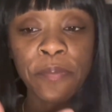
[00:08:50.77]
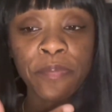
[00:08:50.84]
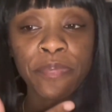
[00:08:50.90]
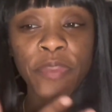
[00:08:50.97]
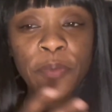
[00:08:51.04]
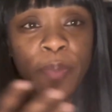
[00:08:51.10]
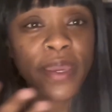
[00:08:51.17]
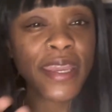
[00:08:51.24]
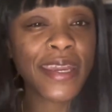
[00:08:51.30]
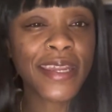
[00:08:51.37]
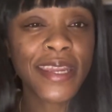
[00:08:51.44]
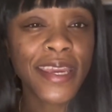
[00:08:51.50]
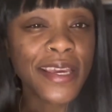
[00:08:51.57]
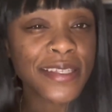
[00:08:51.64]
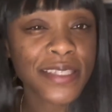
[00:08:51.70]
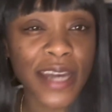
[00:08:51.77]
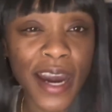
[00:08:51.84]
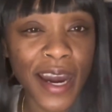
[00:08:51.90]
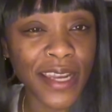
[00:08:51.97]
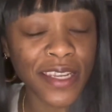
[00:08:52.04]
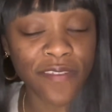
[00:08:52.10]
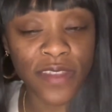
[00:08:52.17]
The beginning is
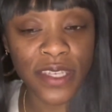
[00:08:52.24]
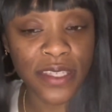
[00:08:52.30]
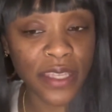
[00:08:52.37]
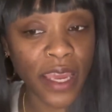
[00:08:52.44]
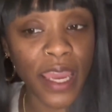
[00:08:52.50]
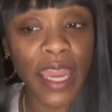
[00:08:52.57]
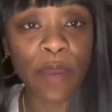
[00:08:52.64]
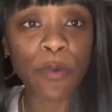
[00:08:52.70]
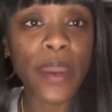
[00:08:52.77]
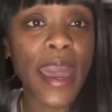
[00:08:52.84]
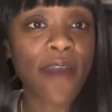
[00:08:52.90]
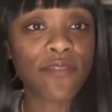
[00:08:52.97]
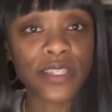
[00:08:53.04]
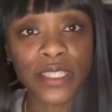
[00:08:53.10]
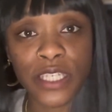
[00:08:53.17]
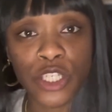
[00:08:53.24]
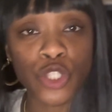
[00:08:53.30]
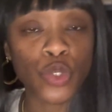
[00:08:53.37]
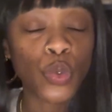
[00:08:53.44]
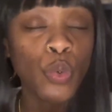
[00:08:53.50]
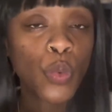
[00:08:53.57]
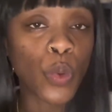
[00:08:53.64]
kind of the same. We have a sister
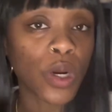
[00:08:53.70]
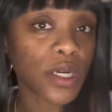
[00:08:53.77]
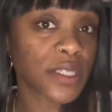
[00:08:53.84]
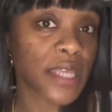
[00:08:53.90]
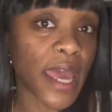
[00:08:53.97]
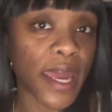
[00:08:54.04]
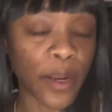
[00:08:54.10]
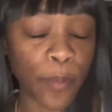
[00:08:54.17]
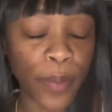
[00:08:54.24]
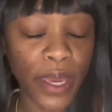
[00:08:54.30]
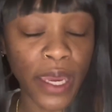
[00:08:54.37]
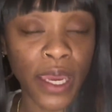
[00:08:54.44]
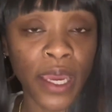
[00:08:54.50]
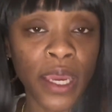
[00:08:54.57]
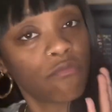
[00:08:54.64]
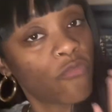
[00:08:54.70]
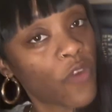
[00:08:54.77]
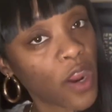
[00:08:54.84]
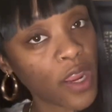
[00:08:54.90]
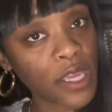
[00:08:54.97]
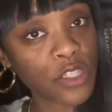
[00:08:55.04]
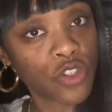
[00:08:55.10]
who works at a bank.
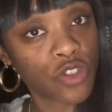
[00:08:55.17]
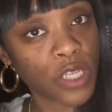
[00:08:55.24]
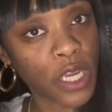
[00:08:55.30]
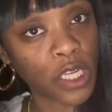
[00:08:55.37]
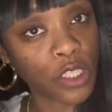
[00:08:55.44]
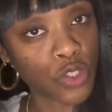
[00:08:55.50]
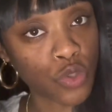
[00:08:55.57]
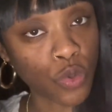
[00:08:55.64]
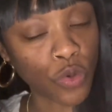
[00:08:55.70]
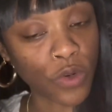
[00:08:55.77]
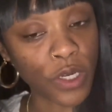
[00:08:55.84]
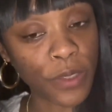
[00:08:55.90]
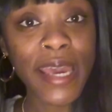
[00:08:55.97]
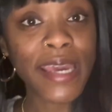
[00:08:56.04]
Very entertaining story.